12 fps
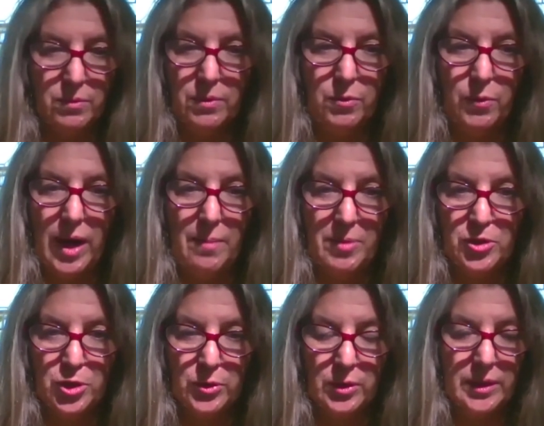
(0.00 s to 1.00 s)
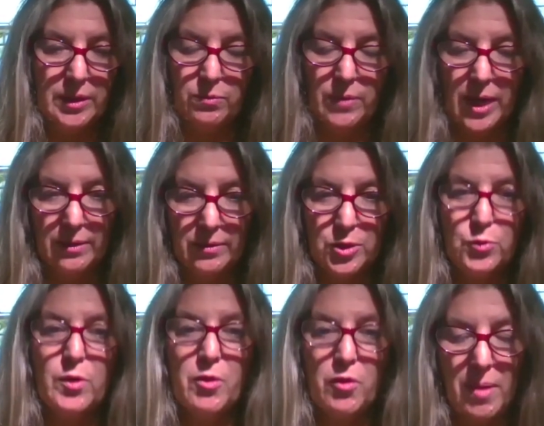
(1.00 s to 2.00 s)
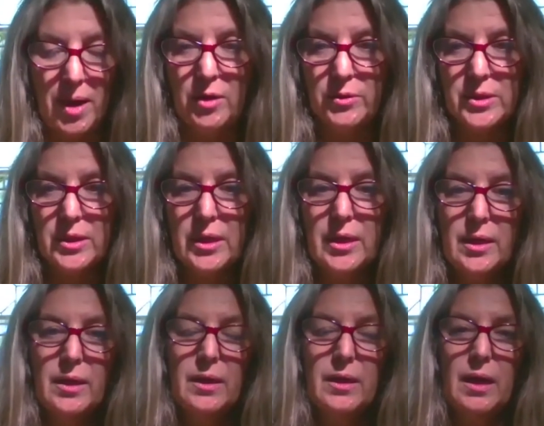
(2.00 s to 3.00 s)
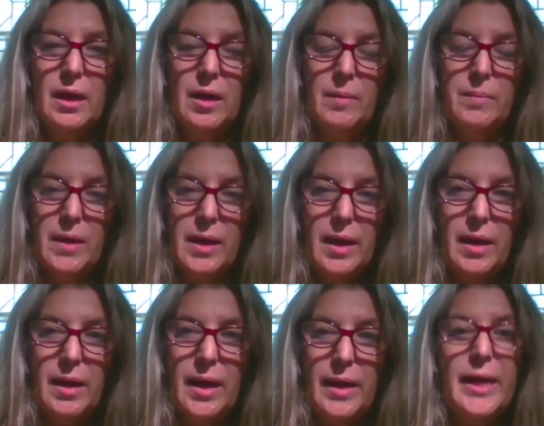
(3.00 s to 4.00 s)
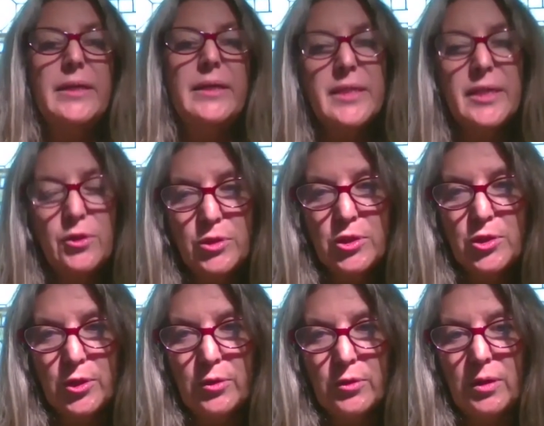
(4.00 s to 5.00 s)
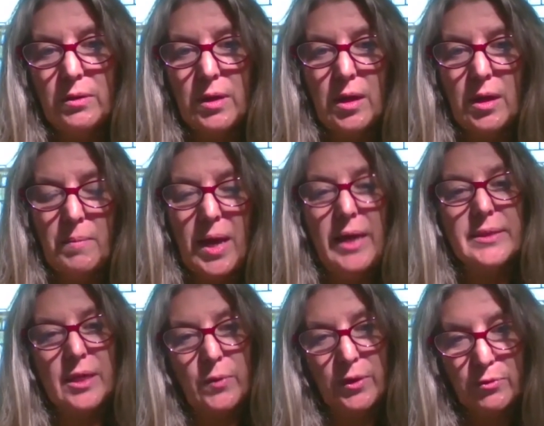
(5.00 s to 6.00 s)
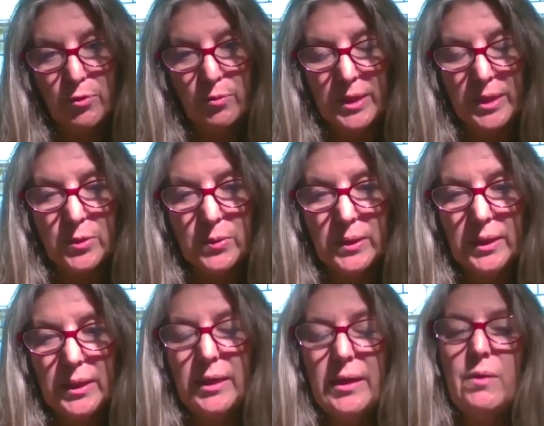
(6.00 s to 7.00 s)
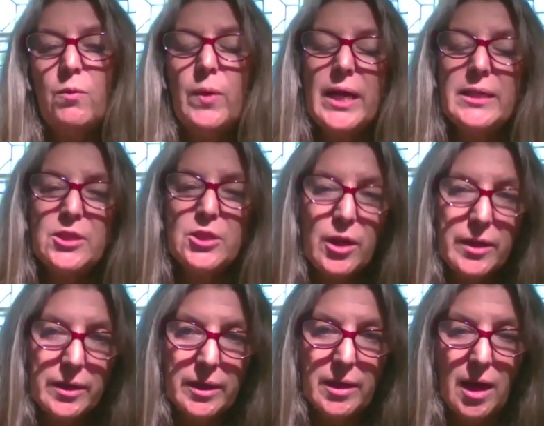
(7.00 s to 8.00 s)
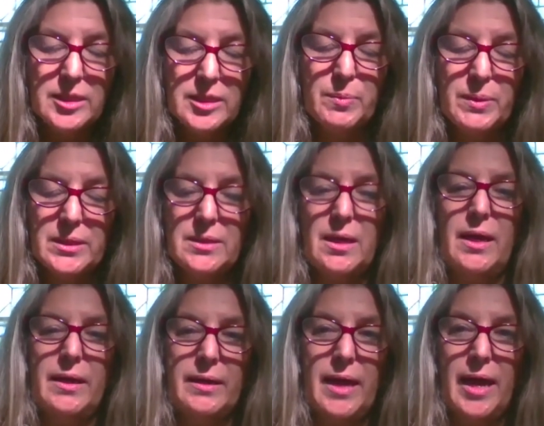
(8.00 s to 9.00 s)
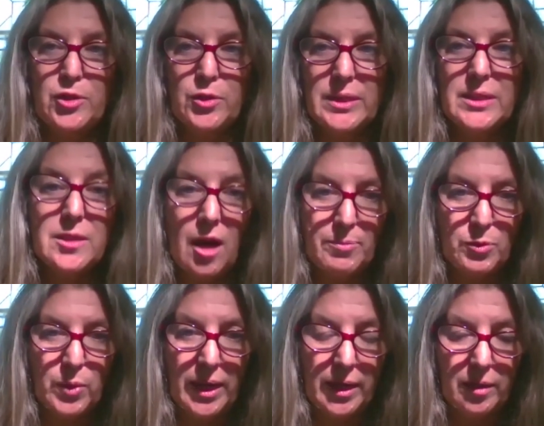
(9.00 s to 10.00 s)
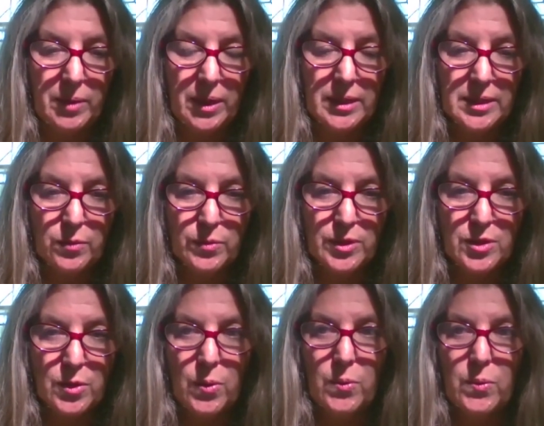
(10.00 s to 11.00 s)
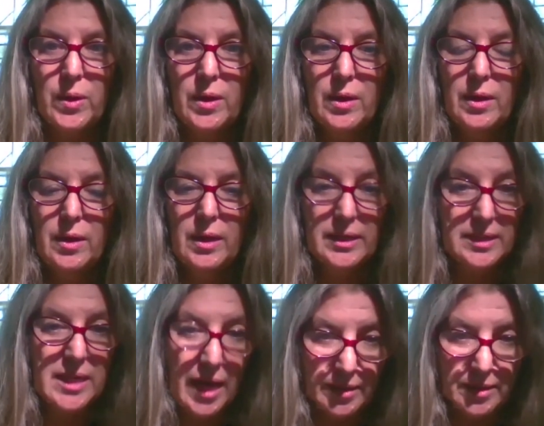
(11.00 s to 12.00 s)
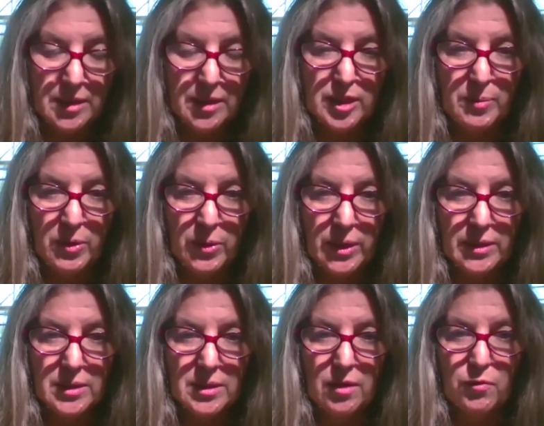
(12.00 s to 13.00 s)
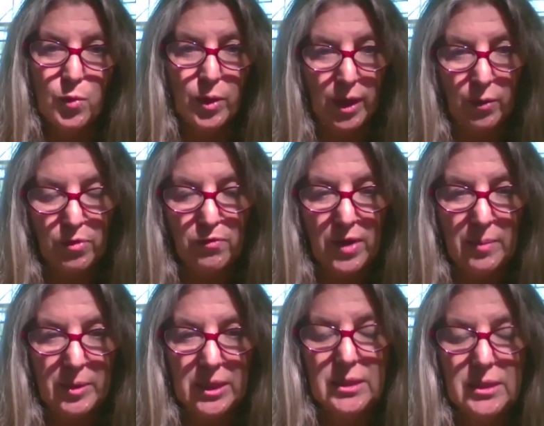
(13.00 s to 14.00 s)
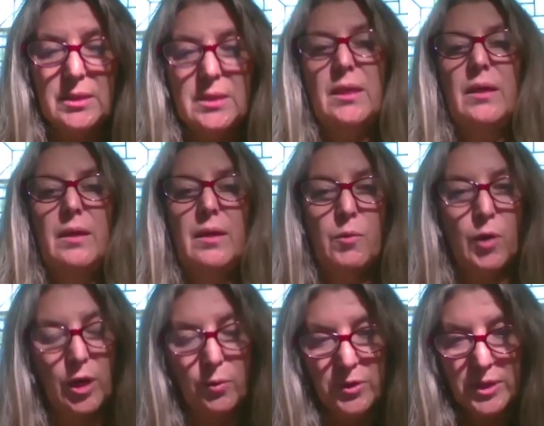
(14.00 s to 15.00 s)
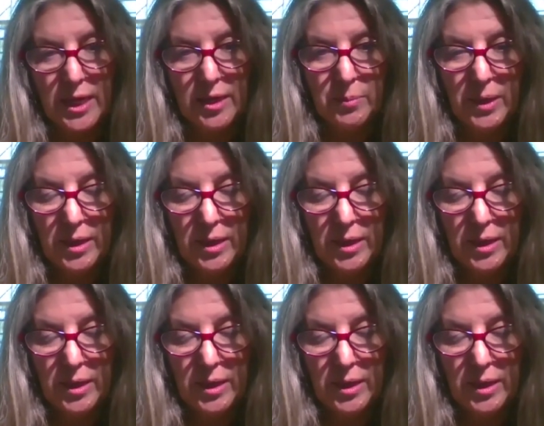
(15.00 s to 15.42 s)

grab the journal and scribble them out. And I continued to journal as I went through my schooling. When I started in hospice, I actually stopped writing because it was so intense, the experience of working with families, working with dying